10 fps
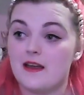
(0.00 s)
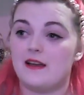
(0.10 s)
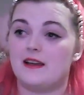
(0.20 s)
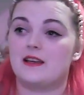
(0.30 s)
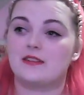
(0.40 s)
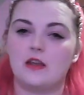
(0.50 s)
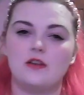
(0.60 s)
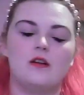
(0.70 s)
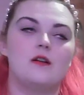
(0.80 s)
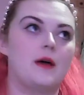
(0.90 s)
And I was like,
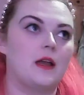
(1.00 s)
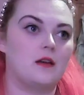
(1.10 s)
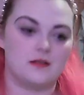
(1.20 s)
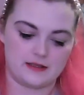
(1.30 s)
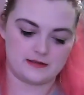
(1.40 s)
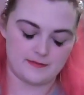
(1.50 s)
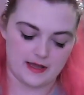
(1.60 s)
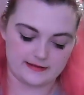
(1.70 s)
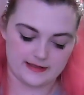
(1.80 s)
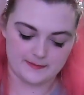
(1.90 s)
oh my god, that's
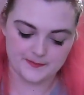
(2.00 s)
amazing.